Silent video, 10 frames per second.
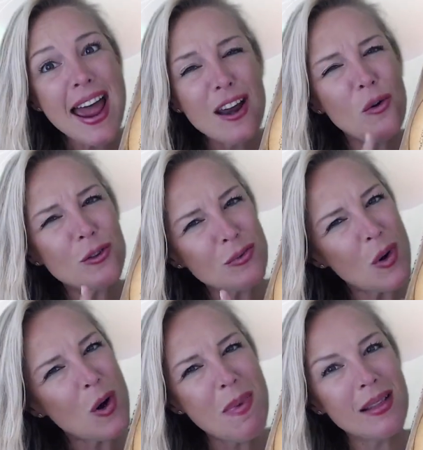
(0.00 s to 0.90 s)
And I
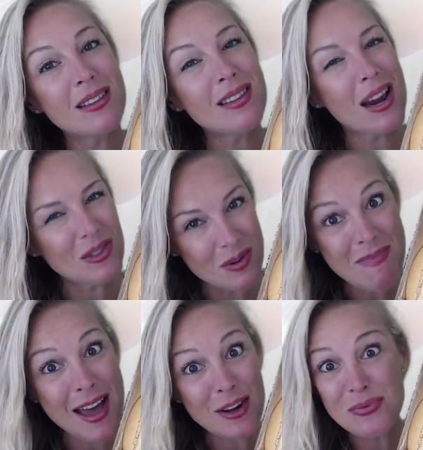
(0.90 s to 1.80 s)
also wrote about the
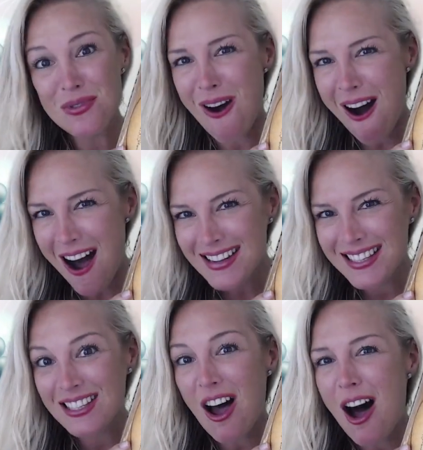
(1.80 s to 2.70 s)
psychosomatic root
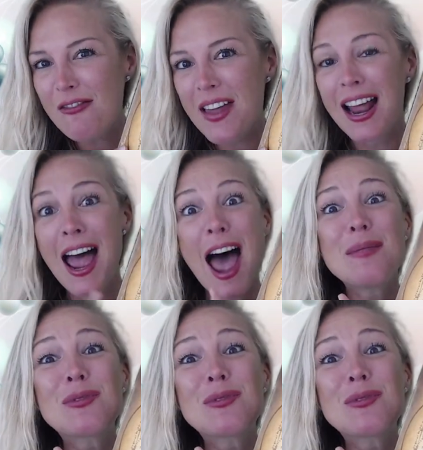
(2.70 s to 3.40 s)
causes of that.